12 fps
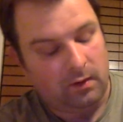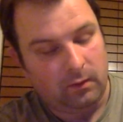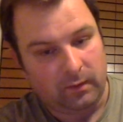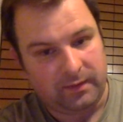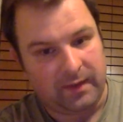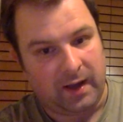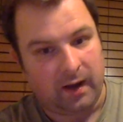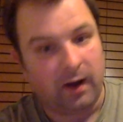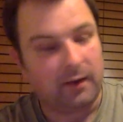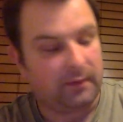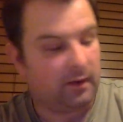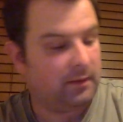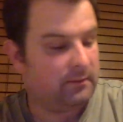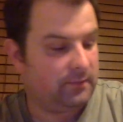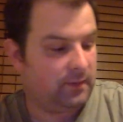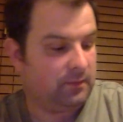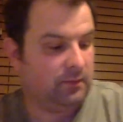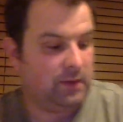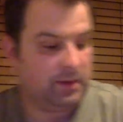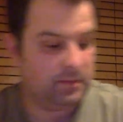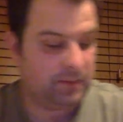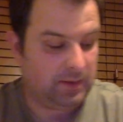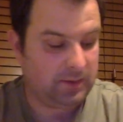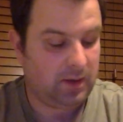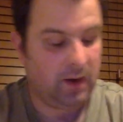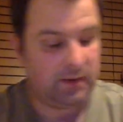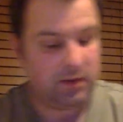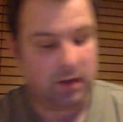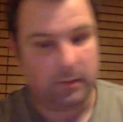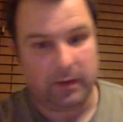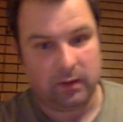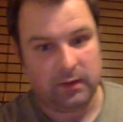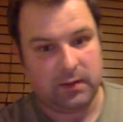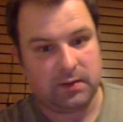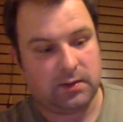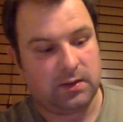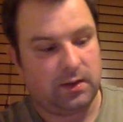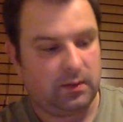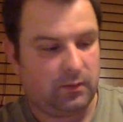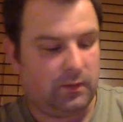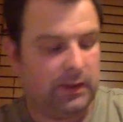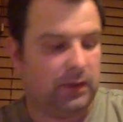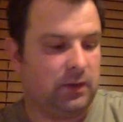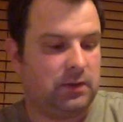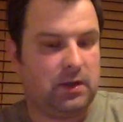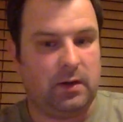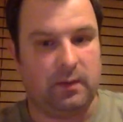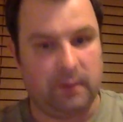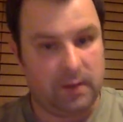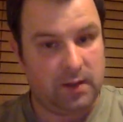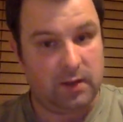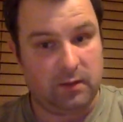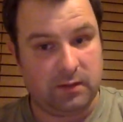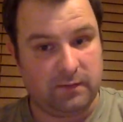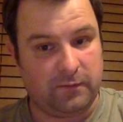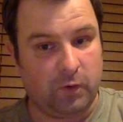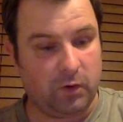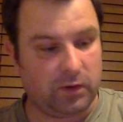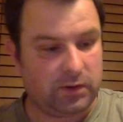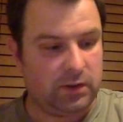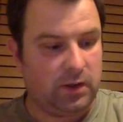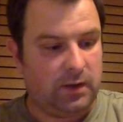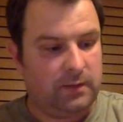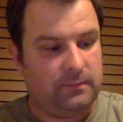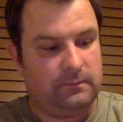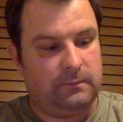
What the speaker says: with that, it's high time we got this going. Using a fork tonight.